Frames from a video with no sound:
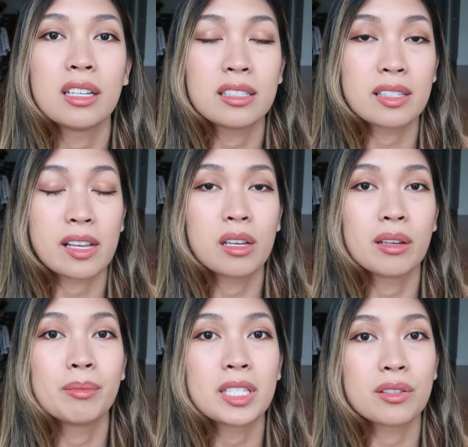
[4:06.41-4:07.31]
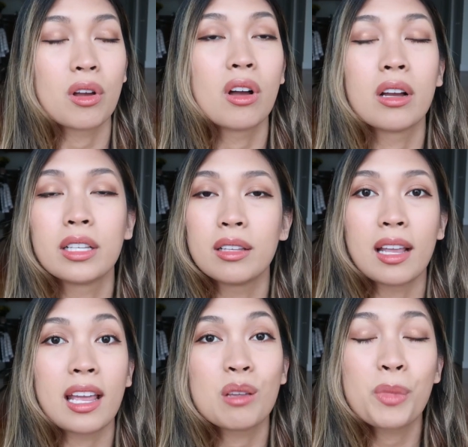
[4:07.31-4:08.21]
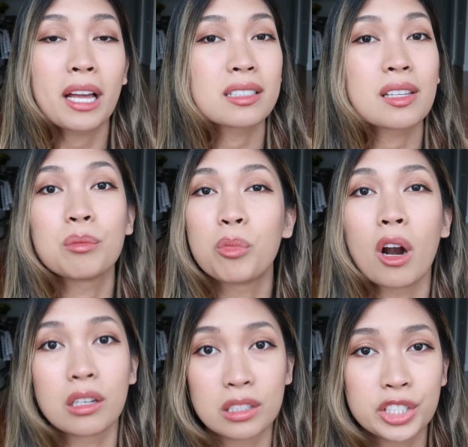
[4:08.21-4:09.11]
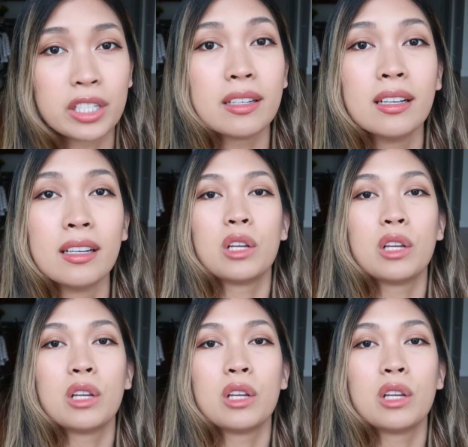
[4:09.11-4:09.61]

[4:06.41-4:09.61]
exams on Apex and Prodigy,